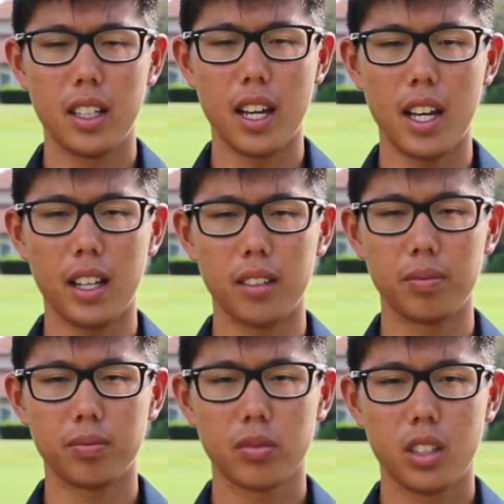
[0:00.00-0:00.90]

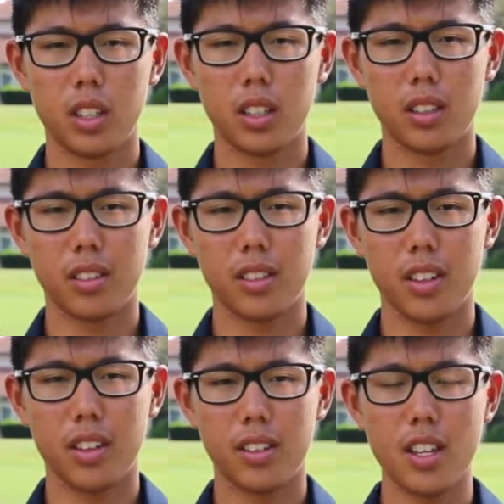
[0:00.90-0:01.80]
And
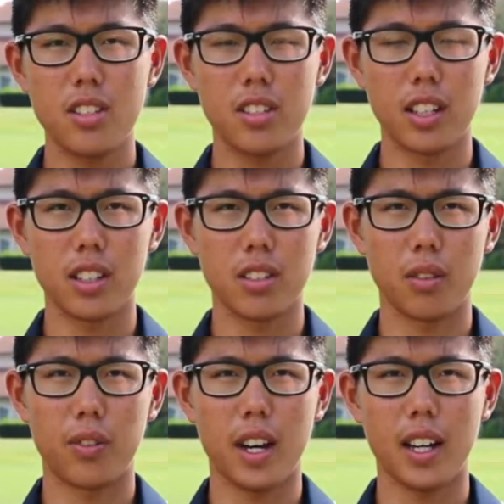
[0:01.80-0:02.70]
this year
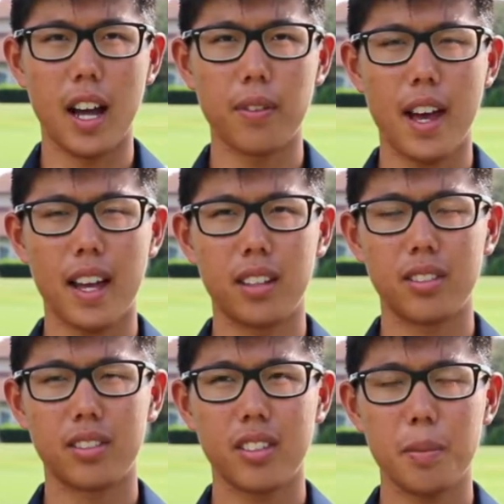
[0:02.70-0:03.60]
so far, I've had
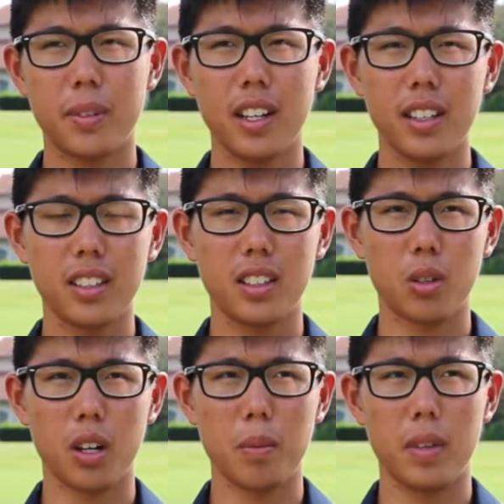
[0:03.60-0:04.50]
a pretty good
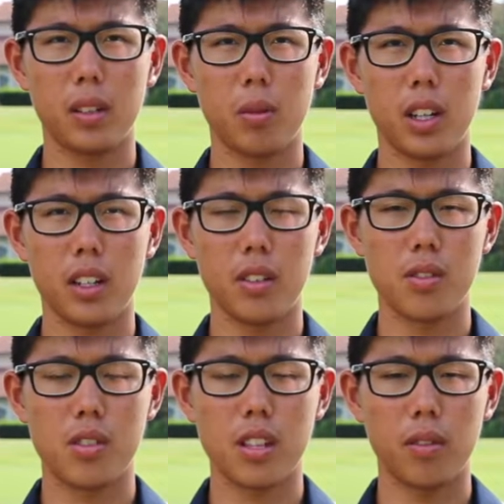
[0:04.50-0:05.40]
tournament where it
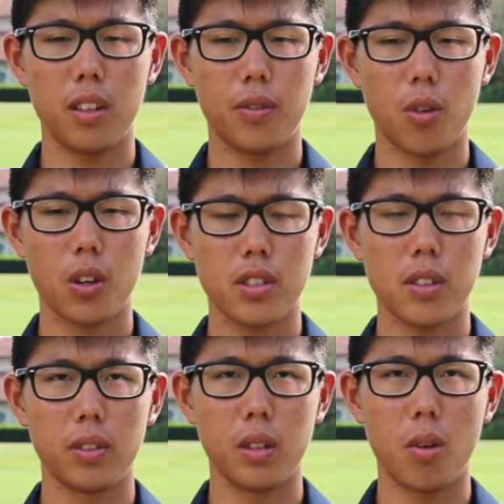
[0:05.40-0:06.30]
was 74,
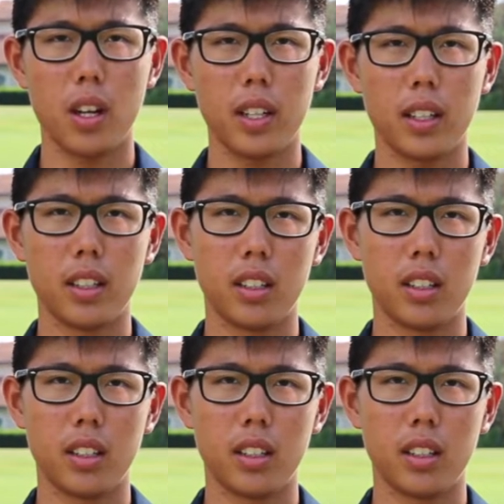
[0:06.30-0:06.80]
71. And